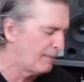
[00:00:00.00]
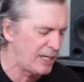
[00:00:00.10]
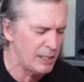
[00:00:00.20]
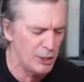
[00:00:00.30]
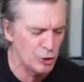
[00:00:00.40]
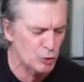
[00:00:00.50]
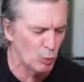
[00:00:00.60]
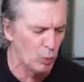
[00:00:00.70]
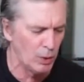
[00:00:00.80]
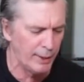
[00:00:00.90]
page
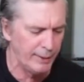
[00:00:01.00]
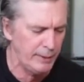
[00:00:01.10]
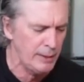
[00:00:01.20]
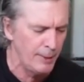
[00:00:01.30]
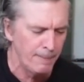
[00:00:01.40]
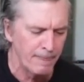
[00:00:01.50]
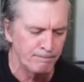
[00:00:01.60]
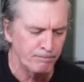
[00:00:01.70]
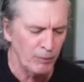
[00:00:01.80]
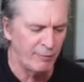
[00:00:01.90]
1.
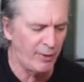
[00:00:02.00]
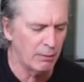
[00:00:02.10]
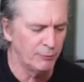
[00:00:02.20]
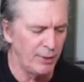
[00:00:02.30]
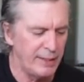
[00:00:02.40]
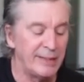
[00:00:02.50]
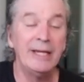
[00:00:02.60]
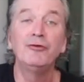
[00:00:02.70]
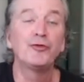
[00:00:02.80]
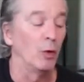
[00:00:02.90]
Fire and Rain, the
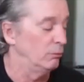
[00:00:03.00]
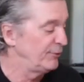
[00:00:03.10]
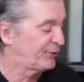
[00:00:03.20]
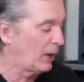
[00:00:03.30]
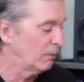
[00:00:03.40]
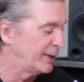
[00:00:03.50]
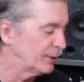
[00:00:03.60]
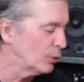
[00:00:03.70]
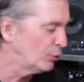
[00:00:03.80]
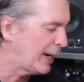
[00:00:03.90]
intro. This guy right
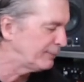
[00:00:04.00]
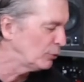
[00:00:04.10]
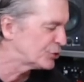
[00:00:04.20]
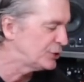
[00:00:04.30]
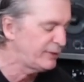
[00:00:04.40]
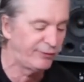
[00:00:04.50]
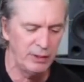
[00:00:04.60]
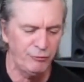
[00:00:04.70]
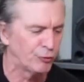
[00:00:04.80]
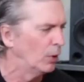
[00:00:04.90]
here, go grab those sheets.
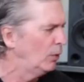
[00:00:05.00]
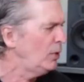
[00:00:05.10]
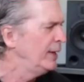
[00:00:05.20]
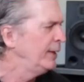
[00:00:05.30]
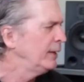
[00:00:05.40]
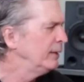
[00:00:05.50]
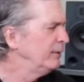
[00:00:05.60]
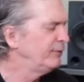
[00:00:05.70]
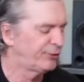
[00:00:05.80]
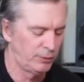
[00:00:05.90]
The intro is